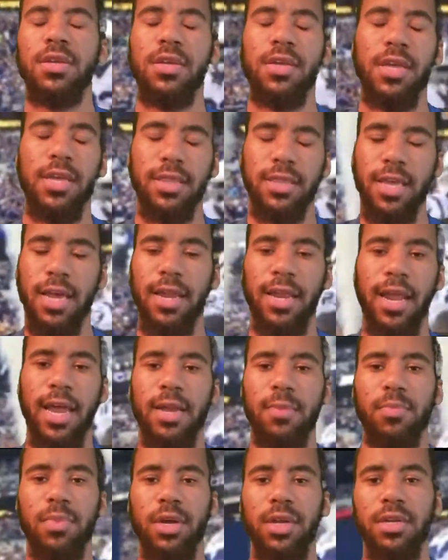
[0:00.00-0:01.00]
Hit that
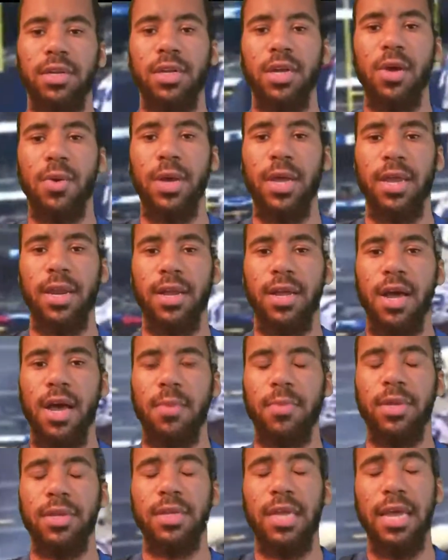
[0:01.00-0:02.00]
like button, go ahead and
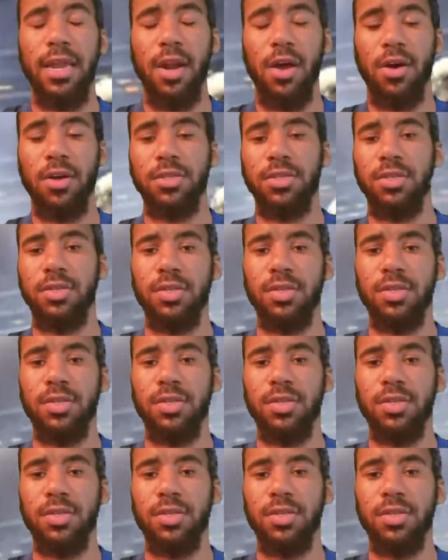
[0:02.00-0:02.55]
comment, and also